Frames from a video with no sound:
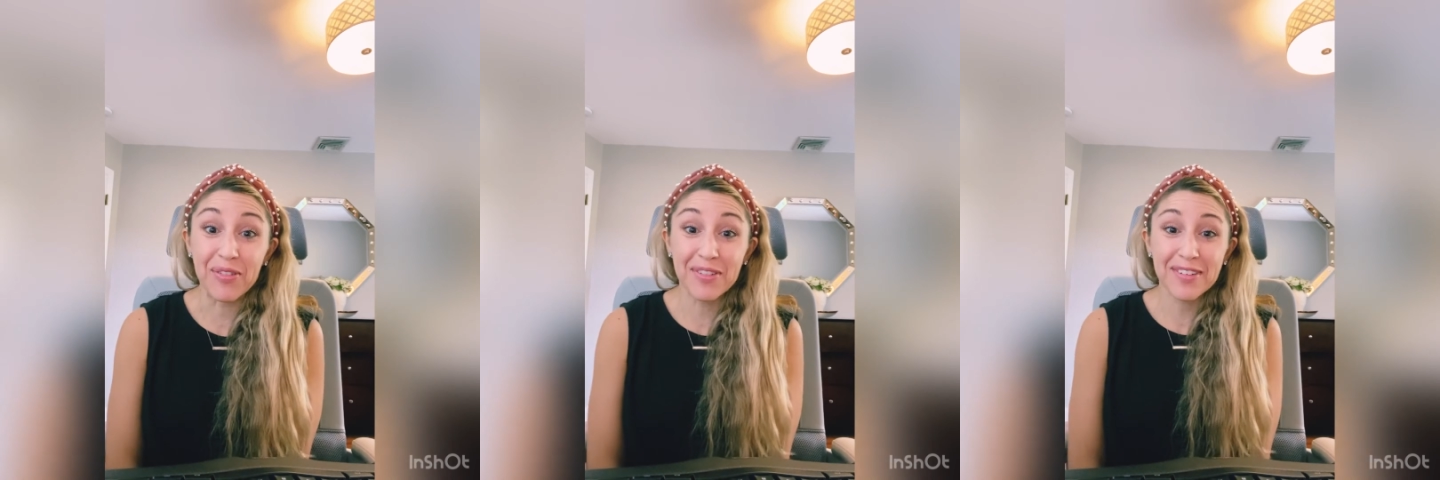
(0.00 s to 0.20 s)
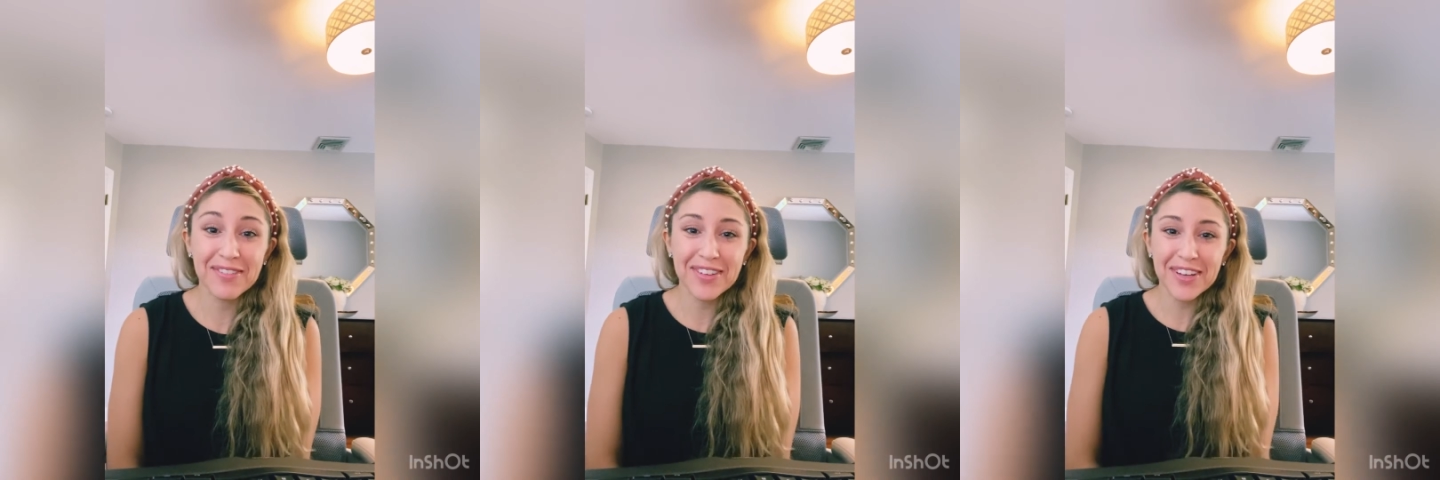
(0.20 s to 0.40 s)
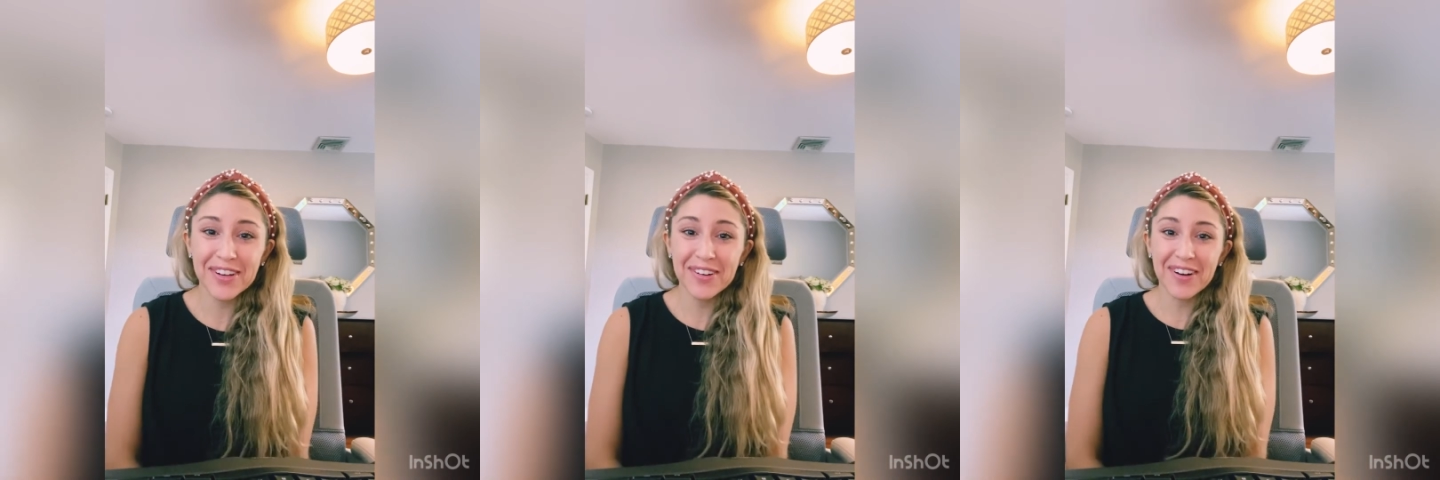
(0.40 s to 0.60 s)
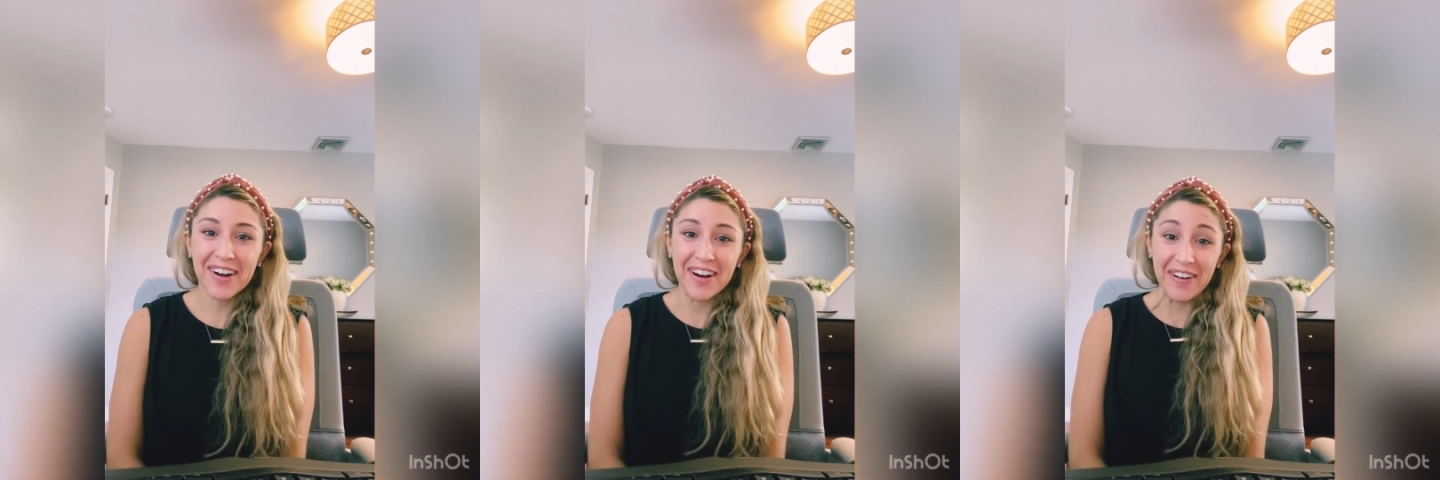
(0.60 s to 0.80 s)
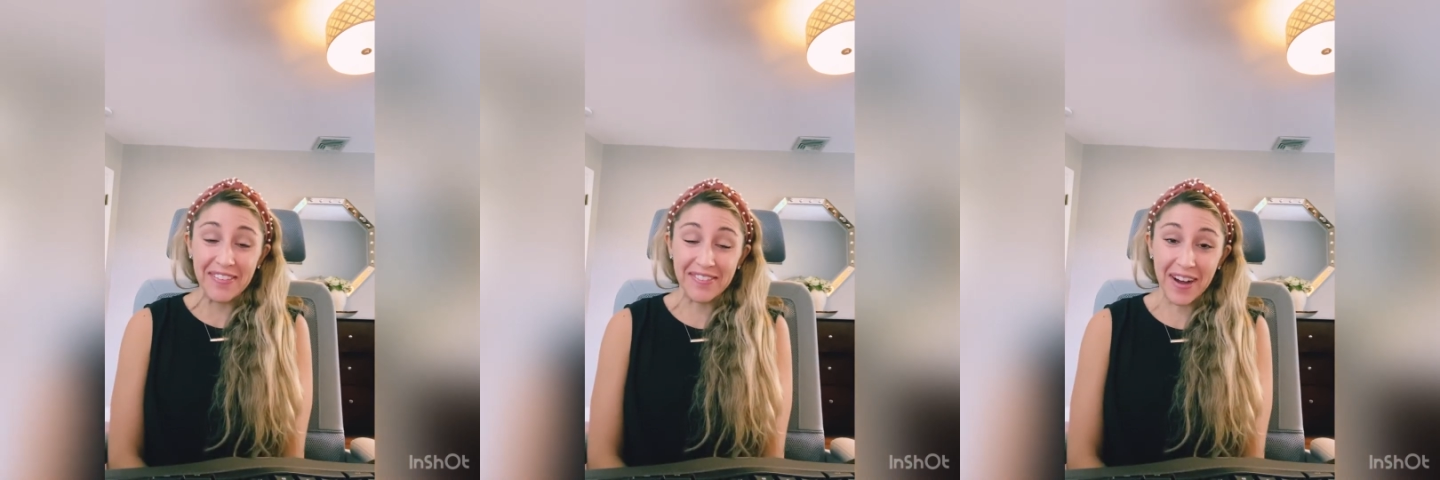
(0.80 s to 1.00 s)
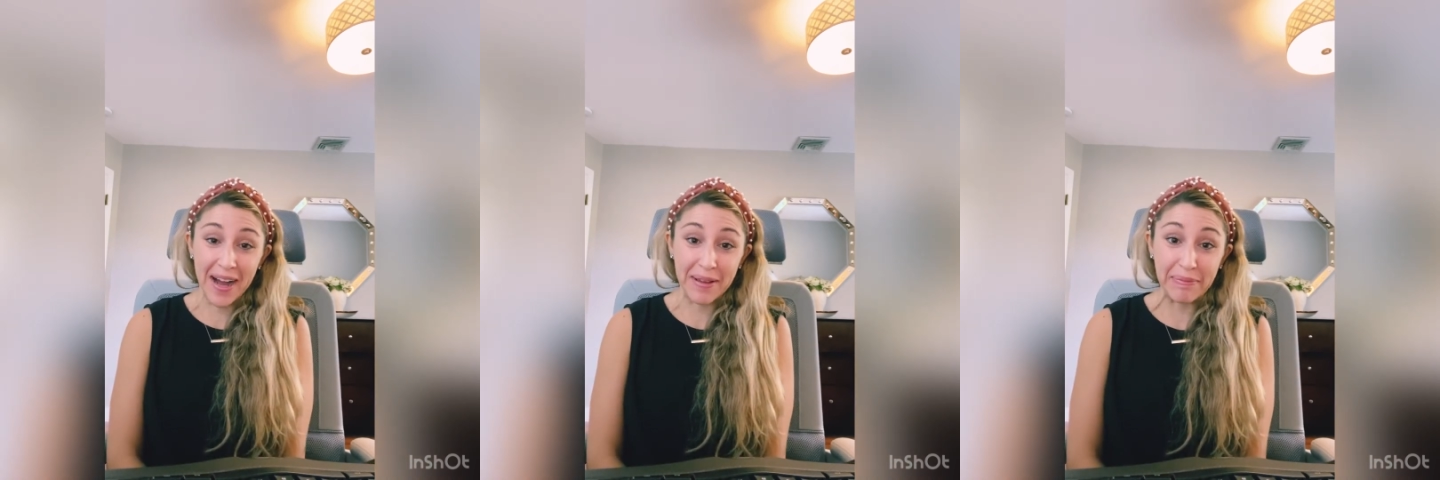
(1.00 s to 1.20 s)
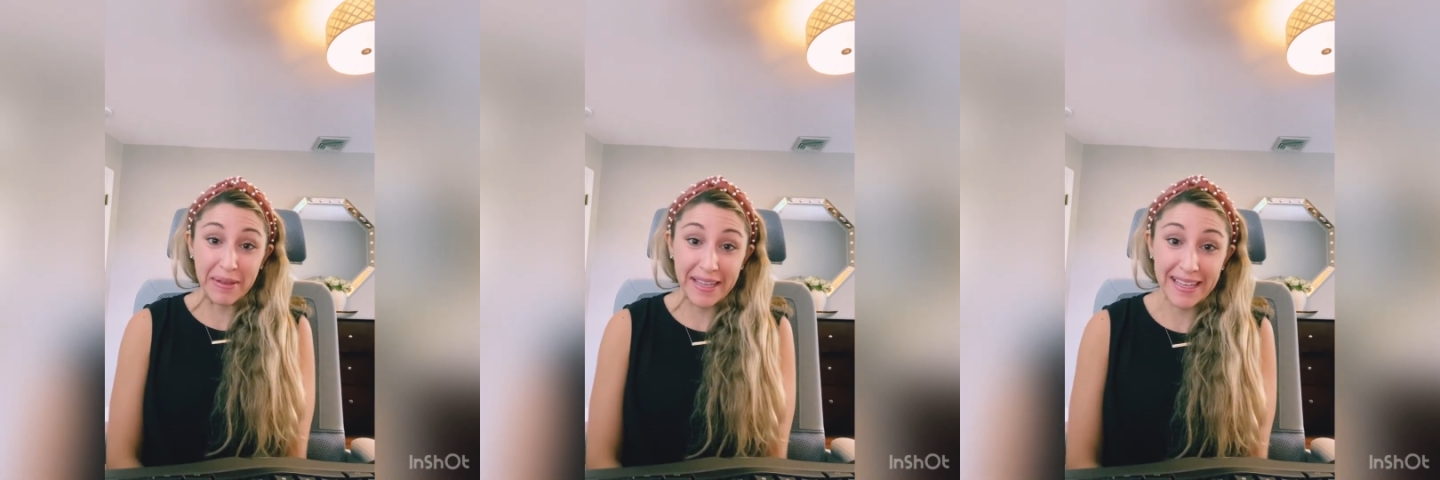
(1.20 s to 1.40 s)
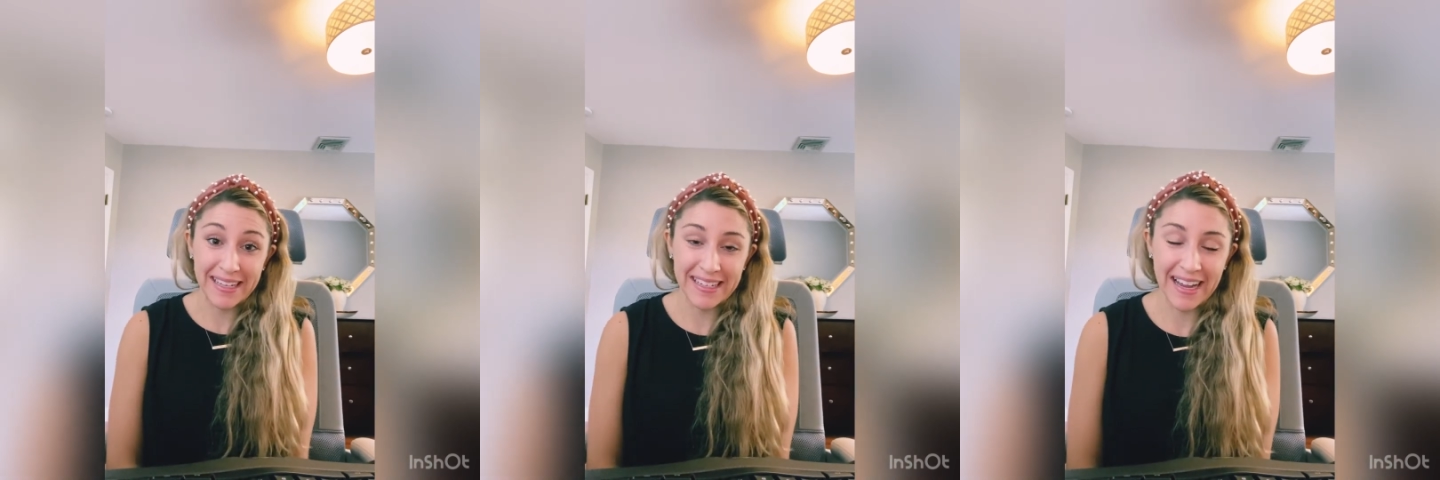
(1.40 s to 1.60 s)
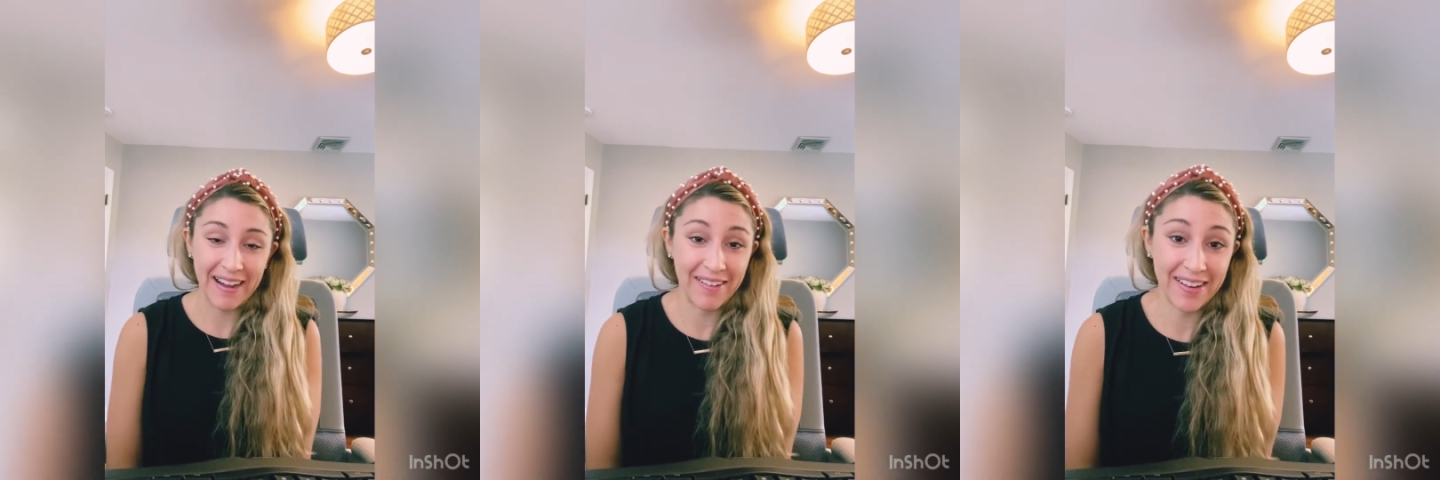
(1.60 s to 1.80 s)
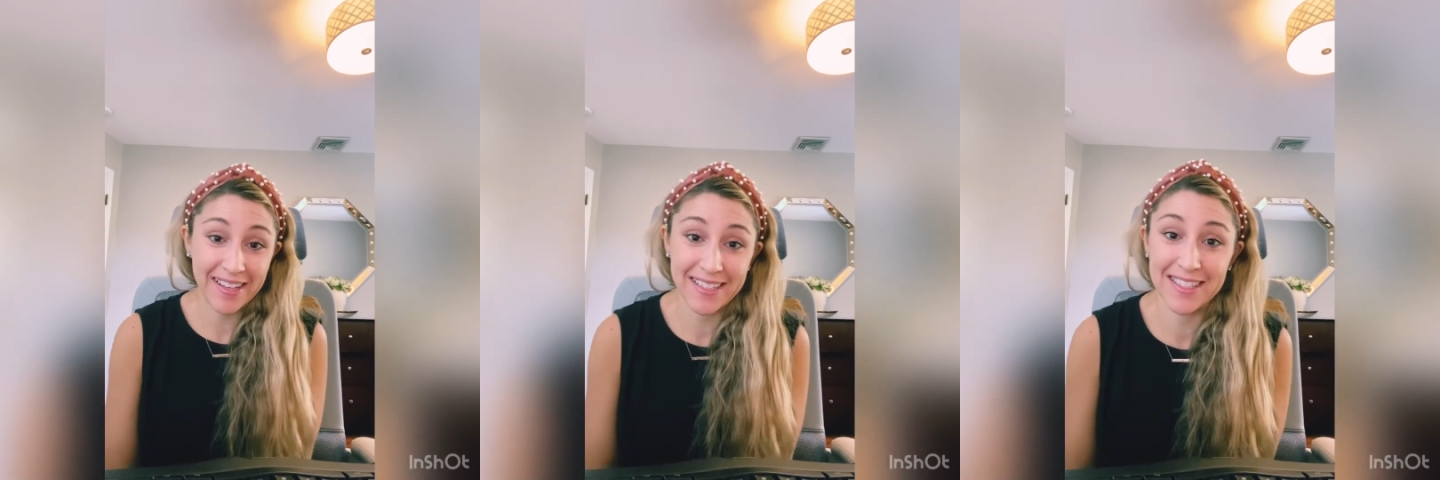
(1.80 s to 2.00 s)
overview of IP and
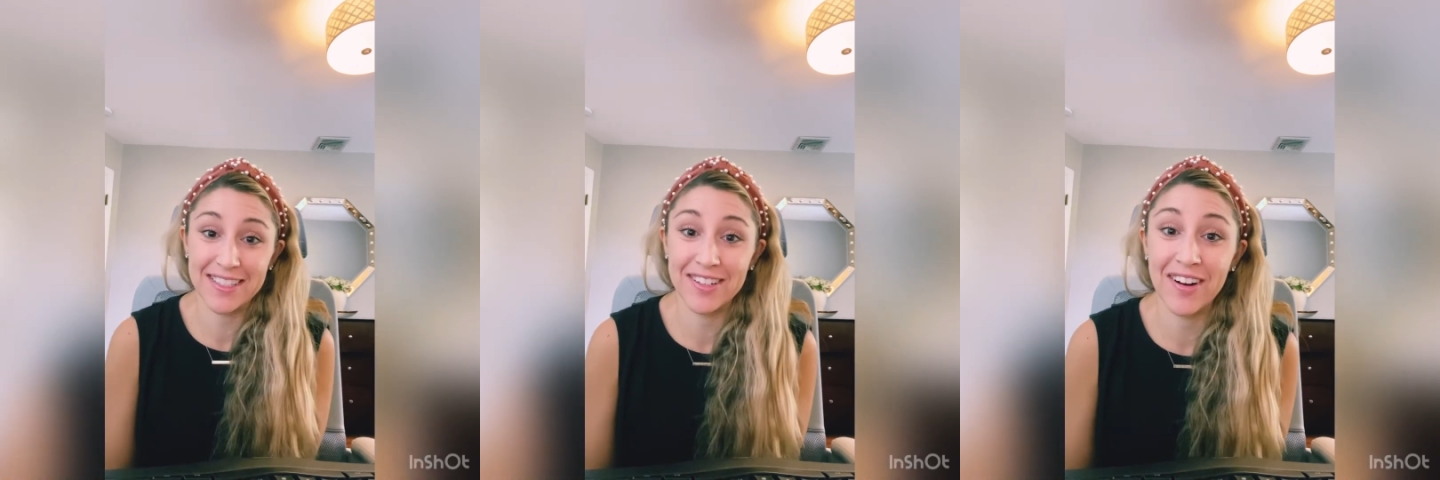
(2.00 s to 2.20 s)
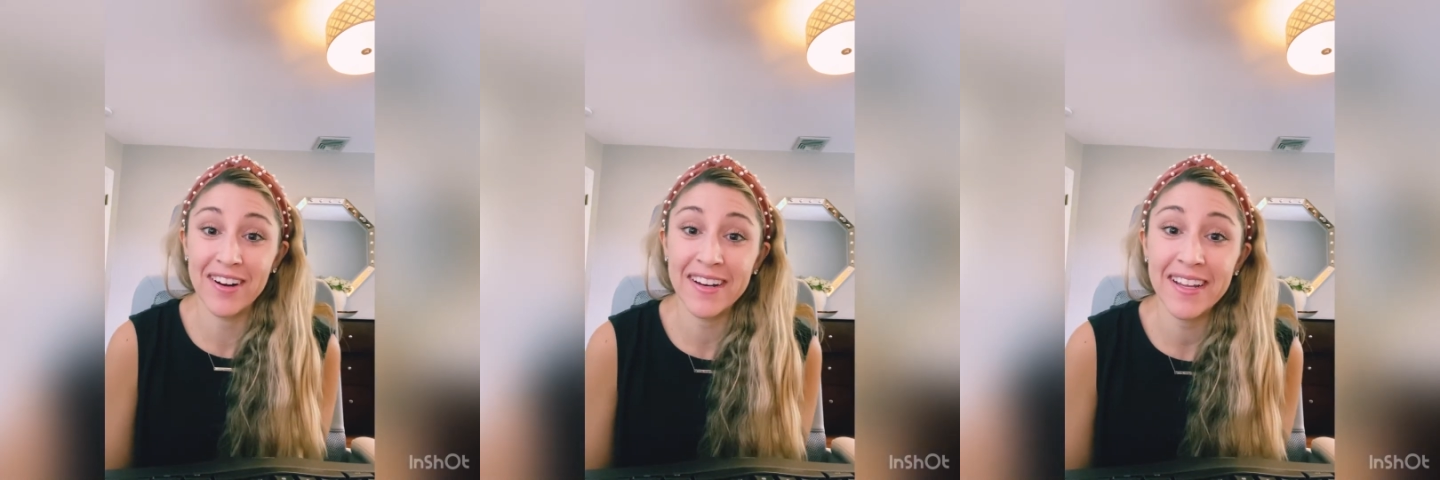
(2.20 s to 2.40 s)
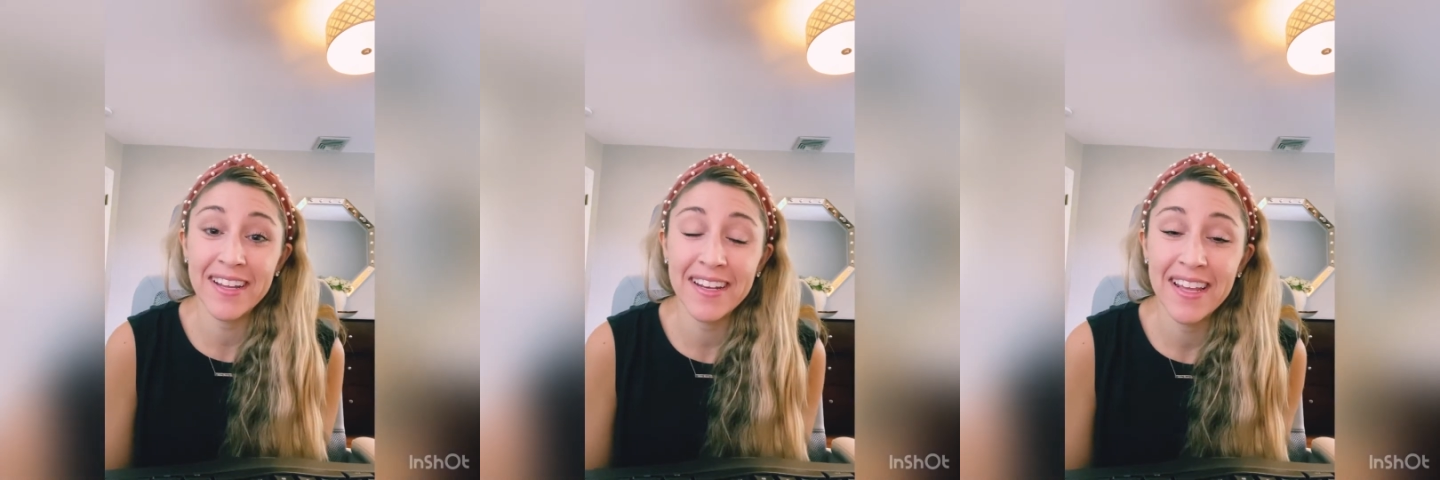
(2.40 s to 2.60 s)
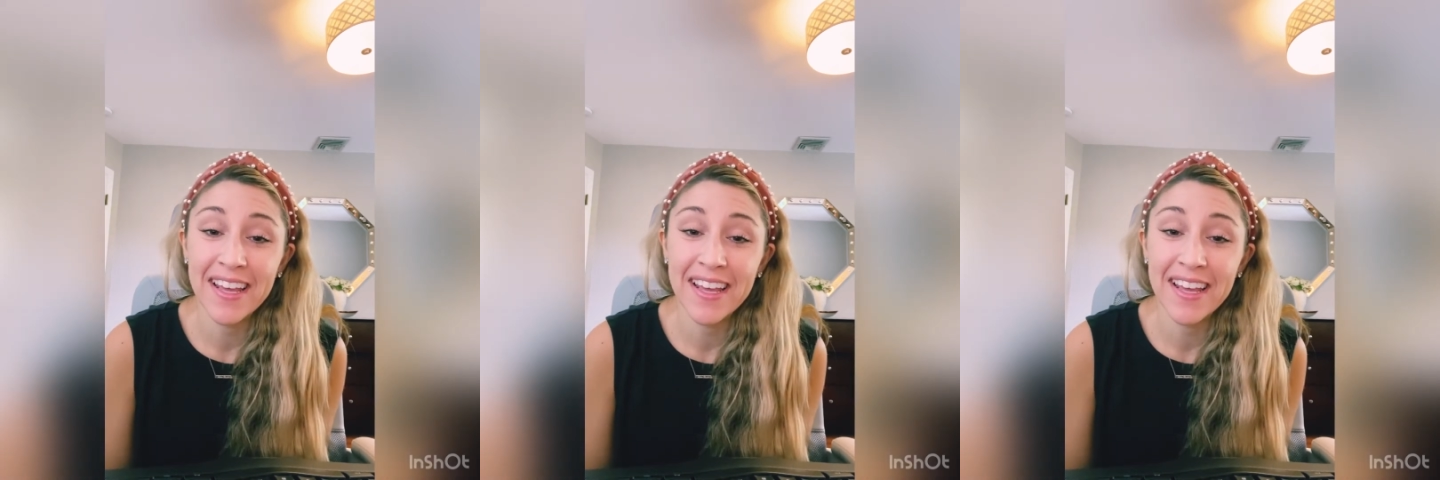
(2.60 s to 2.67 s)
how to get started.